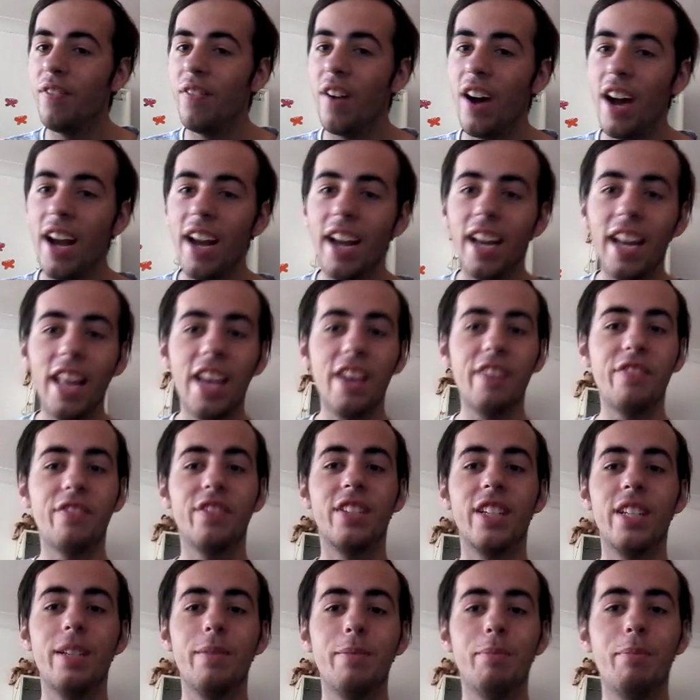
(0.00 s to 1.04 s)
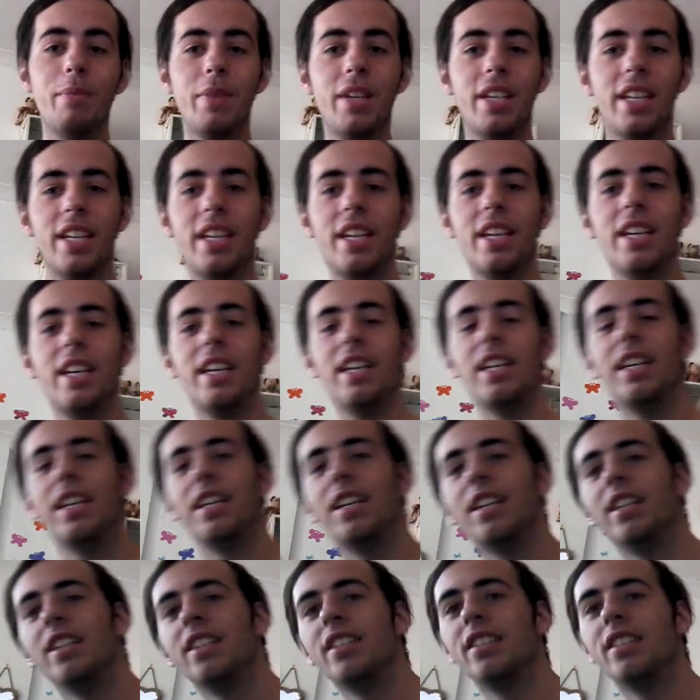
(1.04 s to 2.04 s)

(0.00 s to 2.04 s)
of fight left in me.